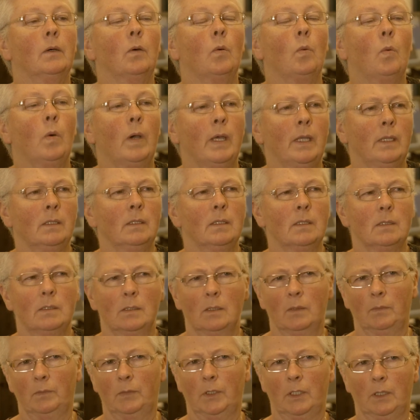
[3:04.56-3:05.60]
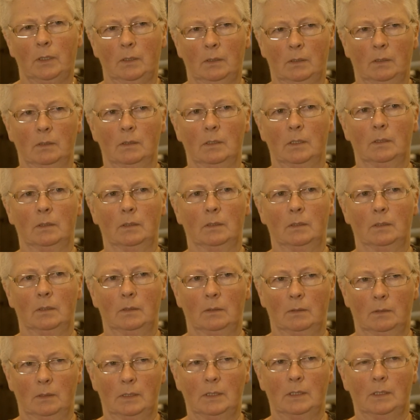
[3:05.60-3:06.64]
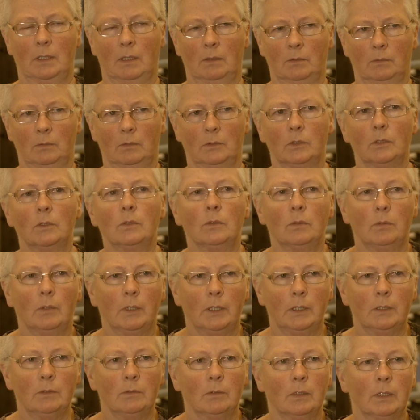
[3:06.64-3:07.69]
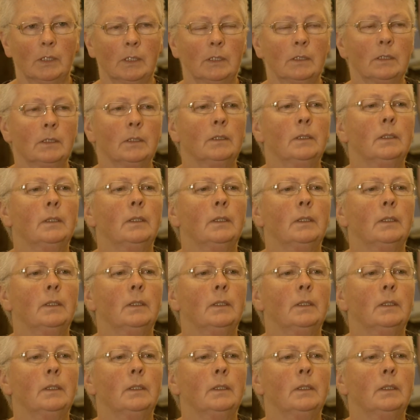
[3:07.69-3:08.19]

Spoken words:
when something doesn't sound quite right.